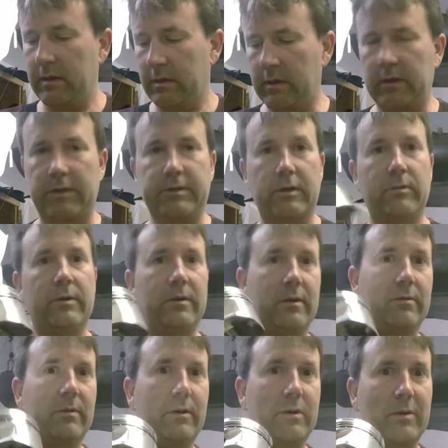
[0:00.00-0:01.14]
Unless I
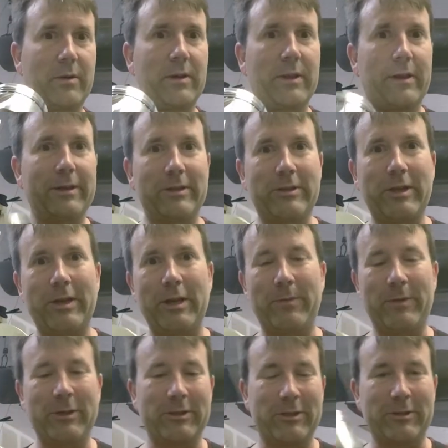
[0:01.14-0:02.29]
really like the JE
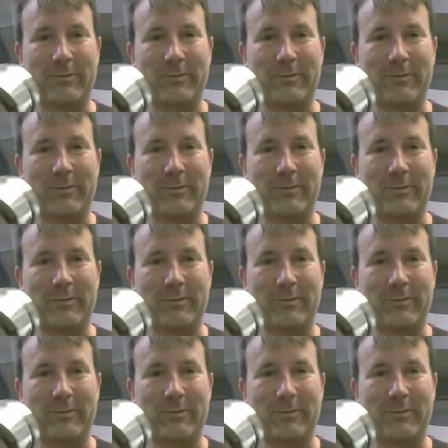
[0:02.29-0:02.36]
pistons,